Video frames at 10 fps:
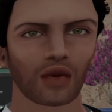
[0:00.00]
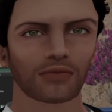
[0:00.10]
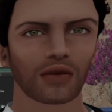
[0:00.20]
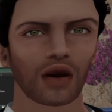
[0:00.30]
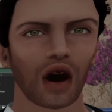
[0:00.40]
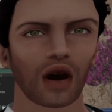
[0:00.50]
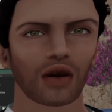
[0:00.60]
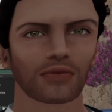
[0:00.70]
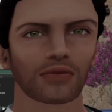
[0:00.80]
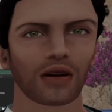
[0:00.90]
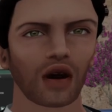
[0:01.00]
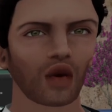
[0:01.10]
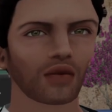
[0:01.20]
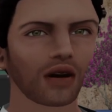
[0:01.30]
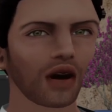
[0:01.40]
to do that
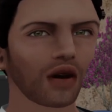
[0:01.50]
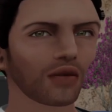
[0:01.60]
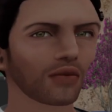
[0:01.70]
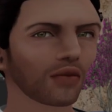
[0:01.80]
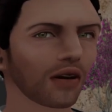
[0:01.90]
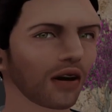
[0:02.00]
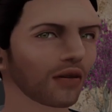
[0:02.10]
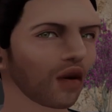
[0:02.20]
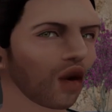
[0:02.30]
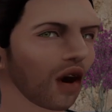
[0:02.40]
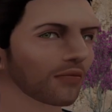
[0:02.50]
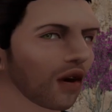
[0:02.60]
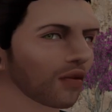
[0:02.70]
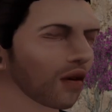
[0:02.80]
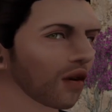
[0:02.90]
passage. And this is why
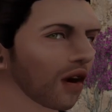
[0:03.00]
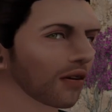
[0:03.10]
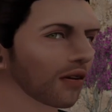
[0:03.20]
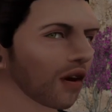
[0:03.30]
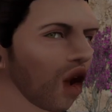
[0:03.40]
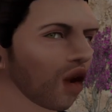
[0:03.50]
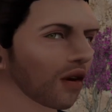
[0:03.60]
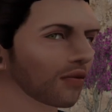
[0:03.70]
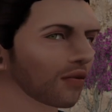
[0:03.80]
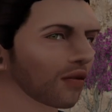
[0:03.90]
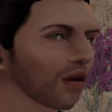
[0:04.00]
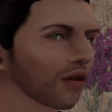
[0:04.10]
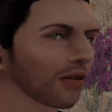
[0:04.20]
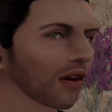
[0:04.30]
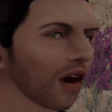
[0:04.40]
nursing and other healthcare
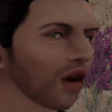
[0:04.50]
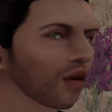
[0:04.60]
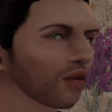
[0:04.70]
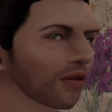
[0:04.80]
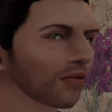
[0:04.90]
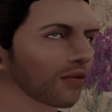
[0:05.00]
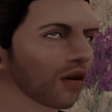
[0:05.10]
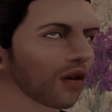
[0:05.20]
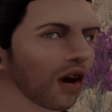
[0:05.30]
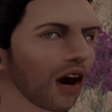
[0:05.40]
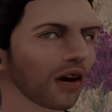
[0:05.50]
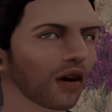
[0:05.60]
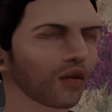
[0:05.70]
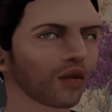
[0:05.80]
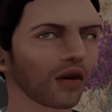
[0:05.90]
professionals are so
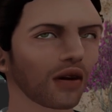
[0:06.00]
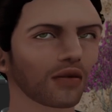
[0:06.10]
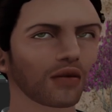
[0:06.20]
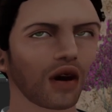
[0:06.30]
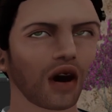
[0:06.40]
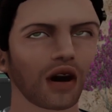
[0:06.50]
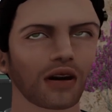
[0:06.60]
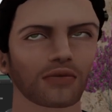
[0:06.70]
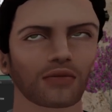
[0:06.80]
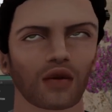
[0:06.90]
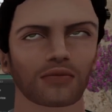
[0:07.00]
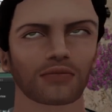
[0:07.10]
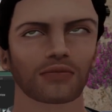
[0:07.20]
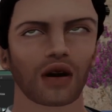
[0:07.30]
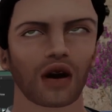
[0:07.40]
important to be
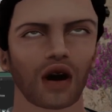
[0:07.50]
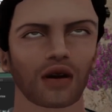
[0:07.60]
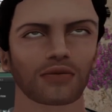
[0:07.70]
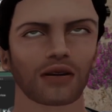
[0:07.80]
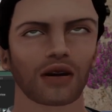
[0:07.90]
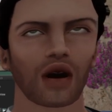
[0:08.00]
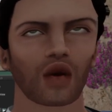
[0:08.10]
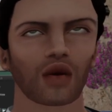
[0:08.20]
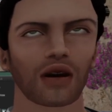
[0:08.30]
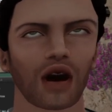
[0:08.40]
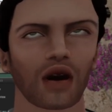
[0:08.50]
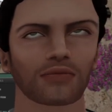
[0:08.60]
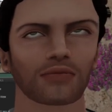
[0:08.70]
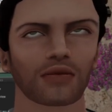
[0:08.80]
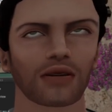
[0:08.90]
with them in the last
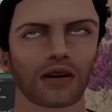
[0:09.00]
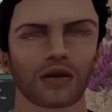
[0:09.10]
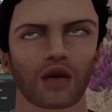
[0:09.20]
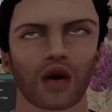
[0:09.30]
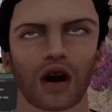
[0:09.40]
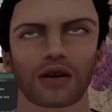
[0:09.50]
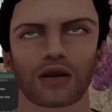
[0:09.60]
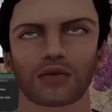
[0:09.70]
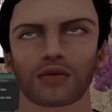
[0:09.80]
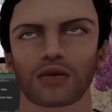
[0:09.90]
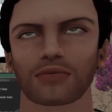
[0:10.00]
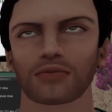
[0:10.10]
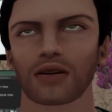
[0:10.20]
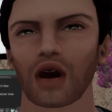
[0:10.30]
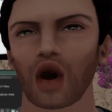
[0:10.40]
minutes.
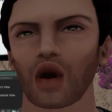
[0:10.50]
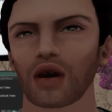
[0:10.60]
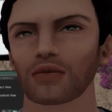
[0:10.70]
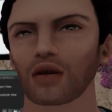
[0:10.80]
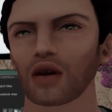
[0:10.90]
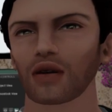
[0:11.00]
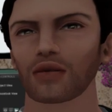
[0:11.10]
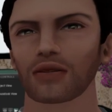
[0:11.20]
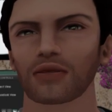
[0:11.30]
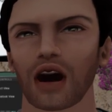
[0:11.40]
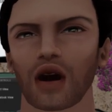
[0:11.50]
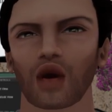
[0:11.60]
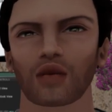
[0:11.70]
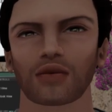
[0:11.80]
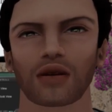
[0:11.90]
And with COVID, I
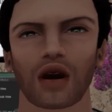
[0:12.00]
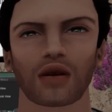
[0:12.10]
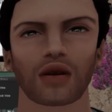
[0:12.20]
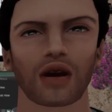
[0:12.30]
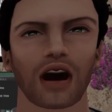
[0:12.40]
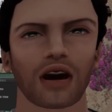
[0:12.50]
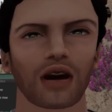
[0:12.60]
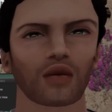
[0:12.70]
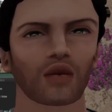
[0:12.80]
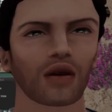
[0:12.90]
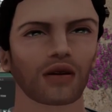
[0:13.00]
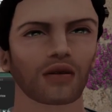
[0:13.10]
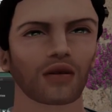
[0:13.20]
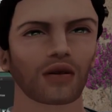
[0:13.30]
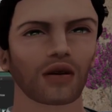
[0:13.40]
had so many names.
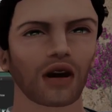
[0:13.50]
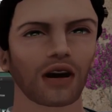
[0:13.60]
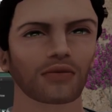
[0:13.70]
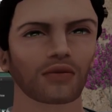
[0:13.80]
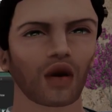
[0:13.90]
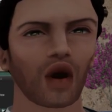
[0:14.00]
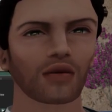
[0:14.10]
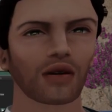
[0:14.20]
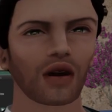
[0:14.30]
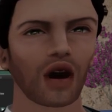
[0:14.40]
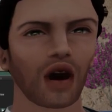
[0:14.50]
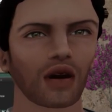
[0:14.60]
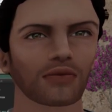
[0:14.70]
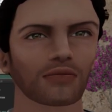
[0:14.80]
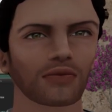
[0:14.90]
I adopted so many